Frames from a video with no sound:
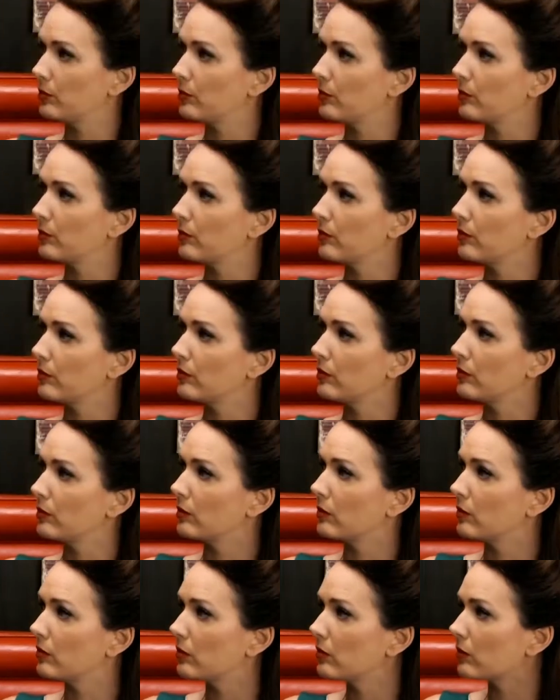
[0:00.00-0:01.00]

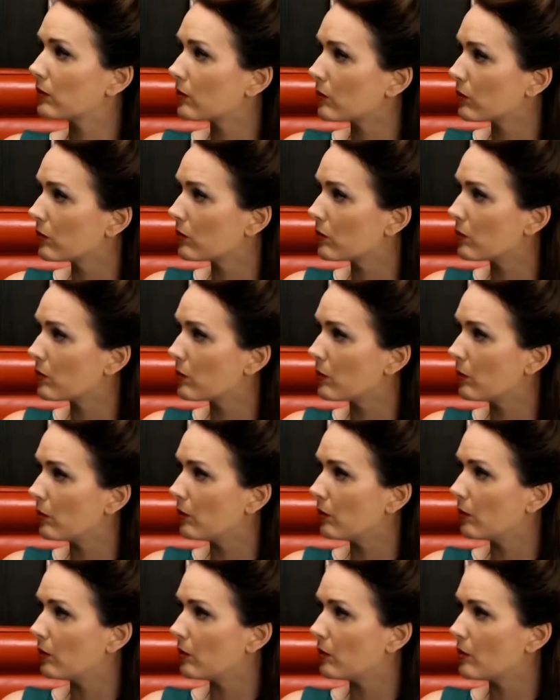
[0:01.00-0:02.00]

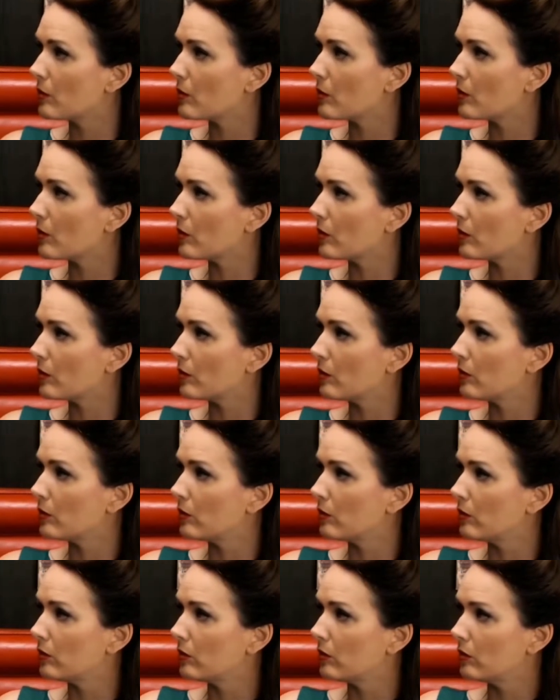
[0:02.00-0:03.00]

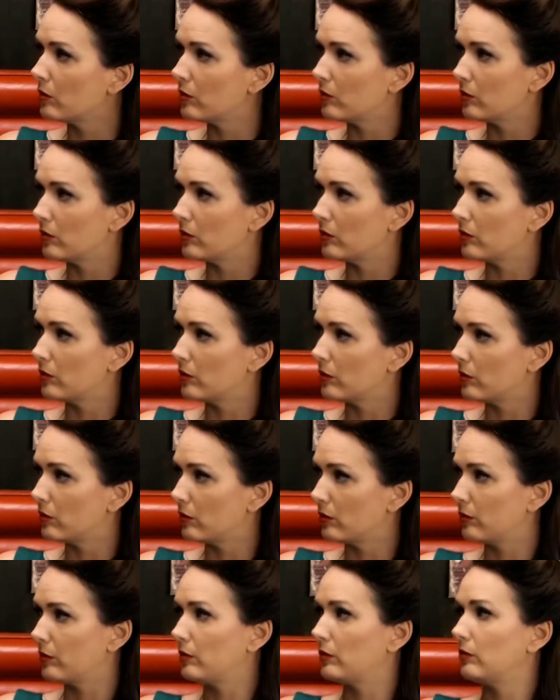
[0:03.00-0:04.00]

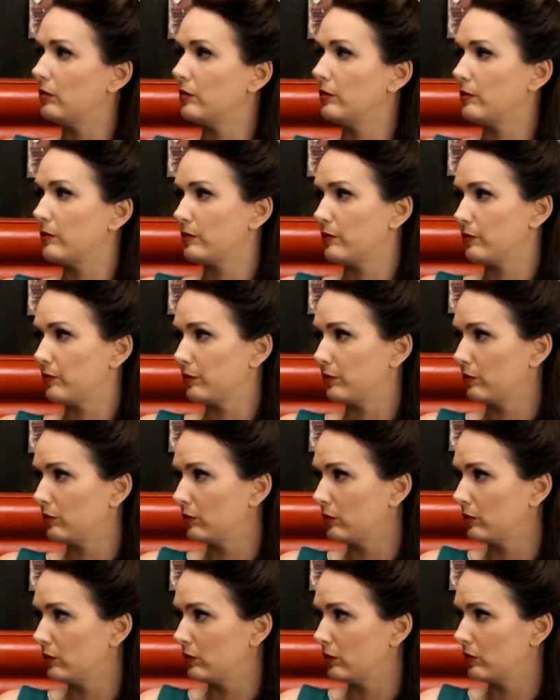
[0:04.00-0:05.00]

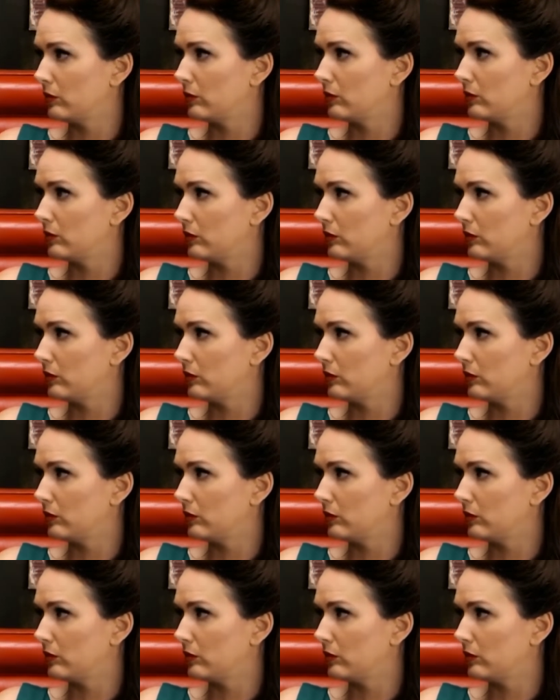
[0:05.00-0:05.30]
The person shown says nothing.